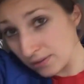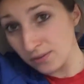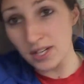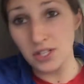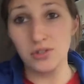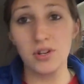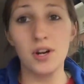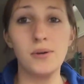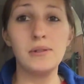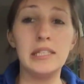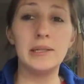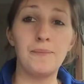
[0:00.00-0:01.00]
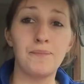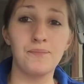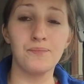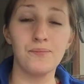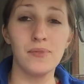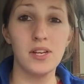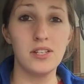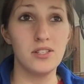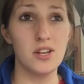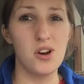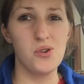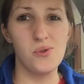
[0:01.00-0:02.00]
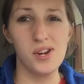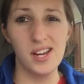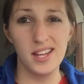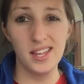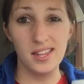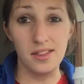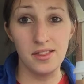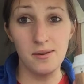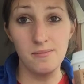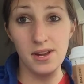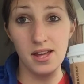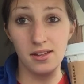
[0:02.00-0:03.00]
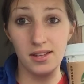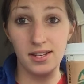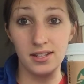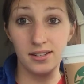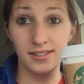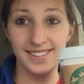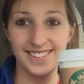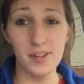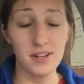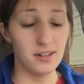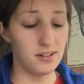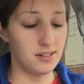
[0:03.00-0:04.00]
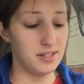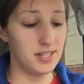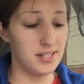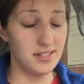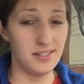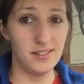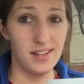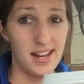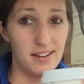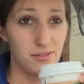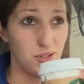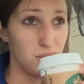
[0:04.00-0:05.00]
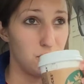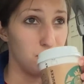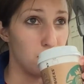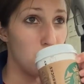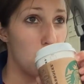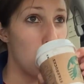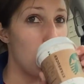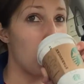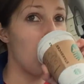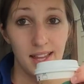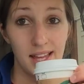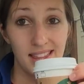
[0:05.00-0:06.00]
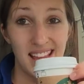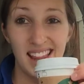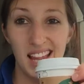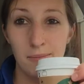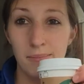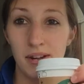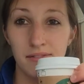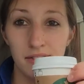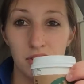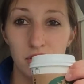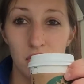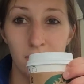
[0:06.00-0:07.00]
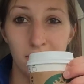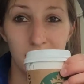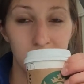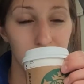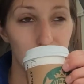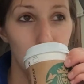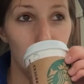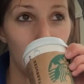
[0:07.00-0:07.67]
Retro. So get the thumbnail here. Call this an afternoon. Hit that like button for Starbucks.